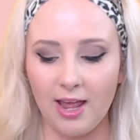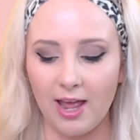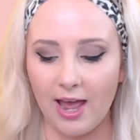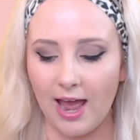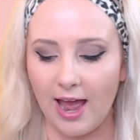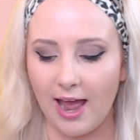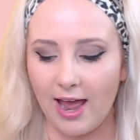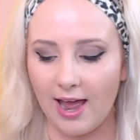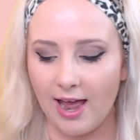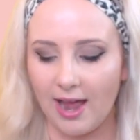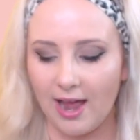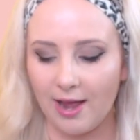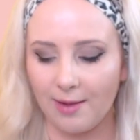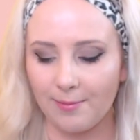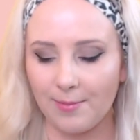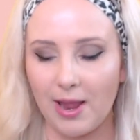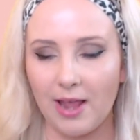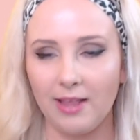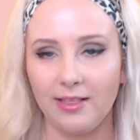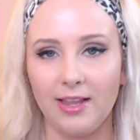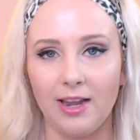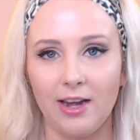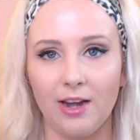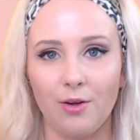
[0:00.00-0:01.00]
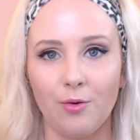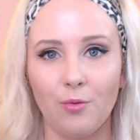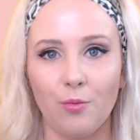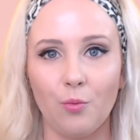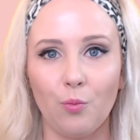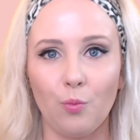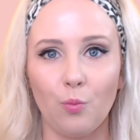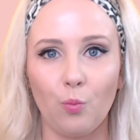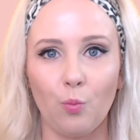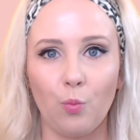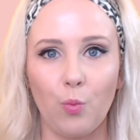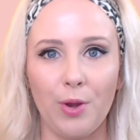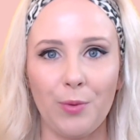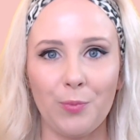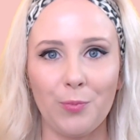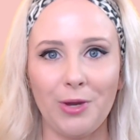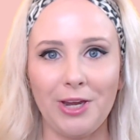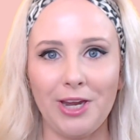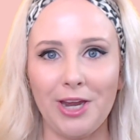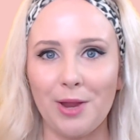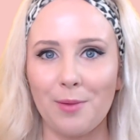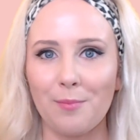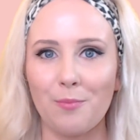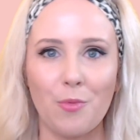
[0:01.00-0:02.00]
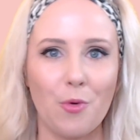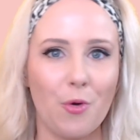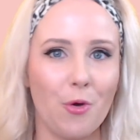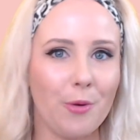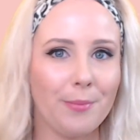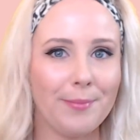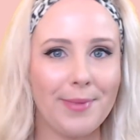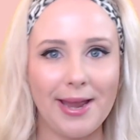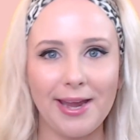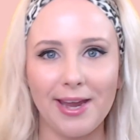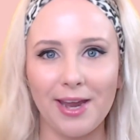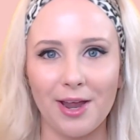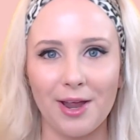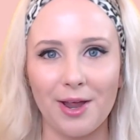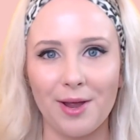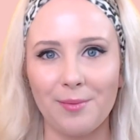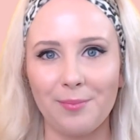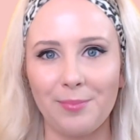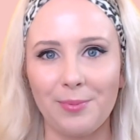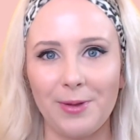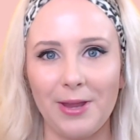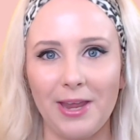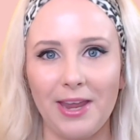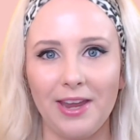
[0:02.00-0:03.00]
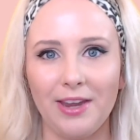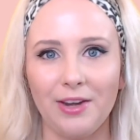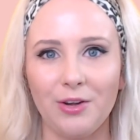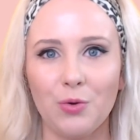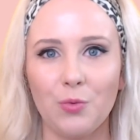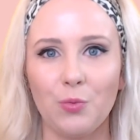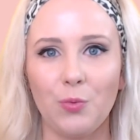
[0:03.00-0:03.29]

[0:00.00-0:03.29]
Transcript: and then when we get more makeup in,